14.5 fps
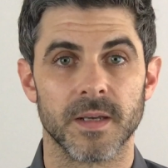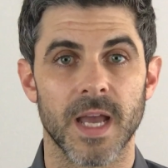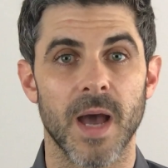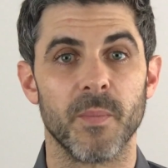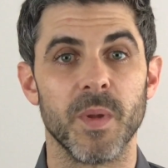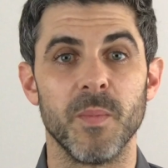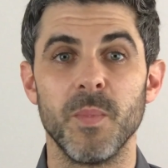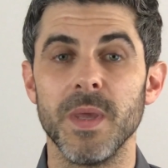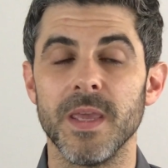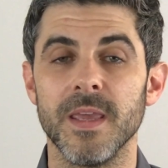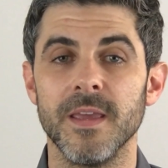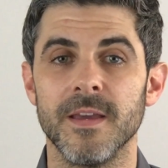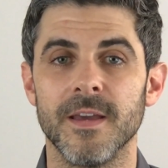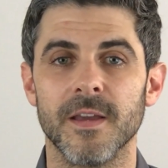copy
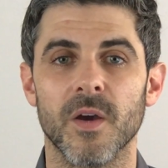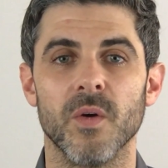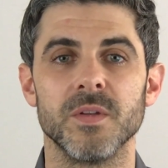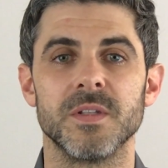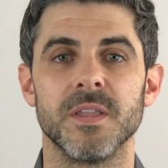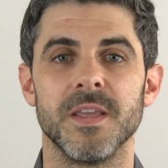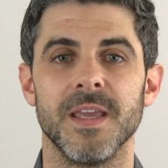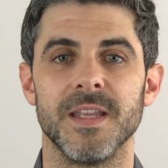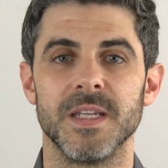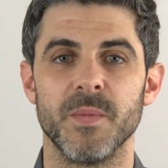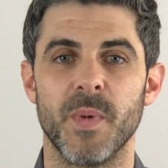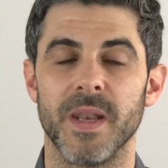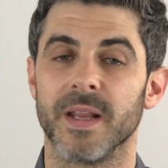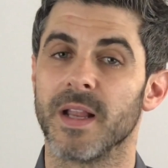B goes to the
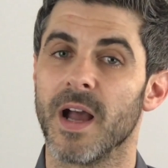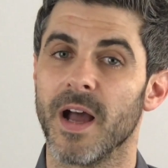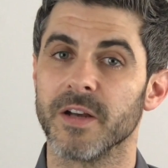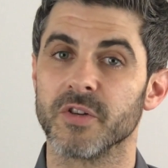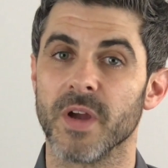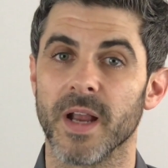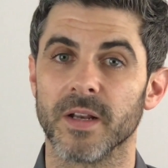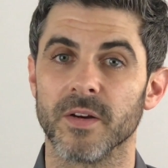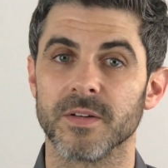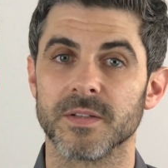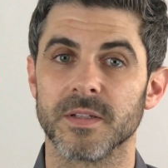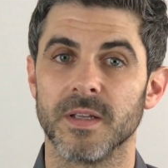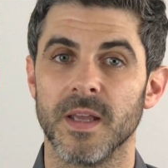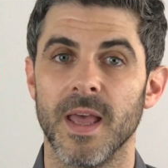independent contractors,
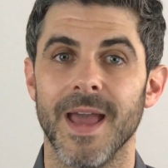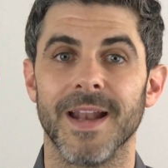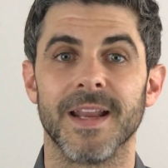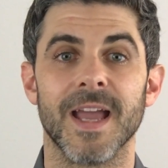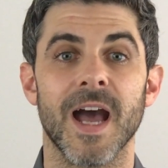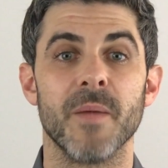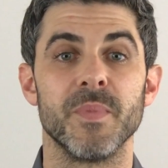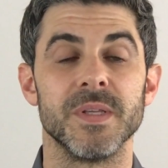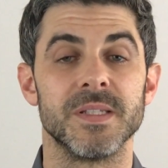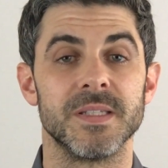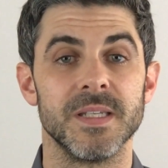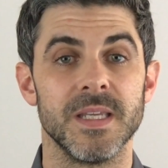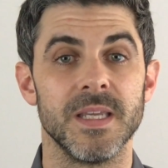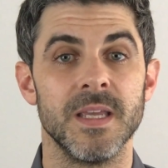and copy
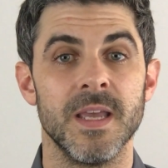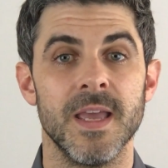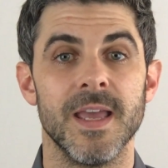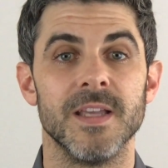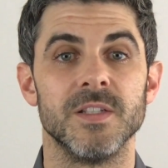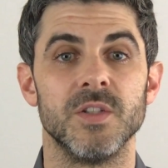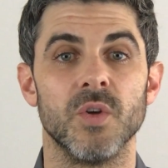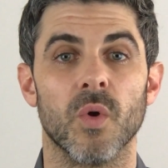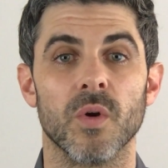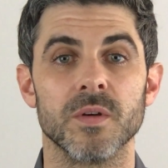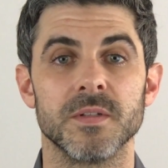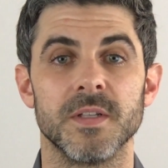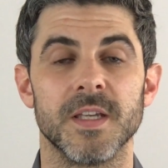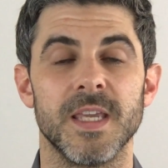C is
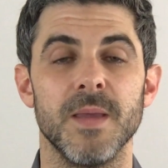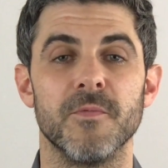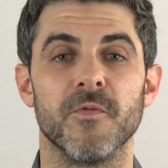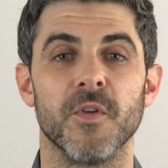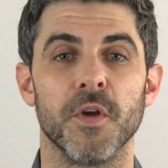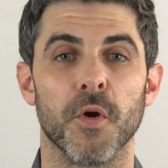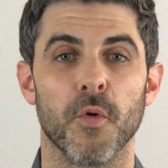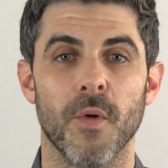yours to keep for your